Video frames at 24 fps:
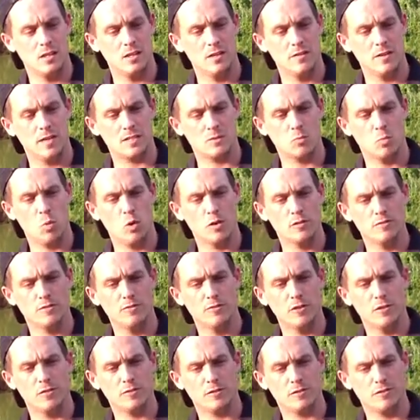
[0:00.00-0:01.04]
That's 1
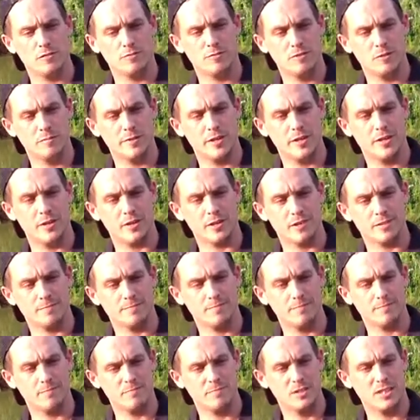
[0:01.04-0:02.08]
foot from the hook.
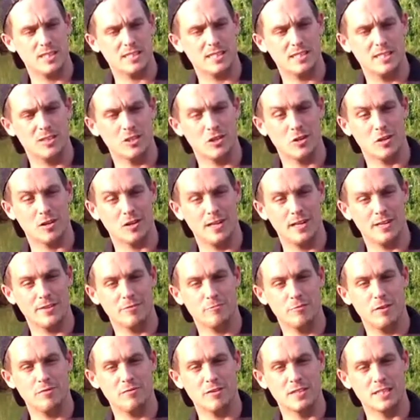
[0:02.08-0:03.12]
6-inch hook length,
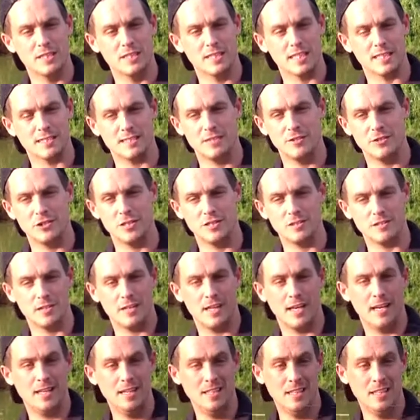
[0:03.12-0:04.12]
roughly 6 inches to that.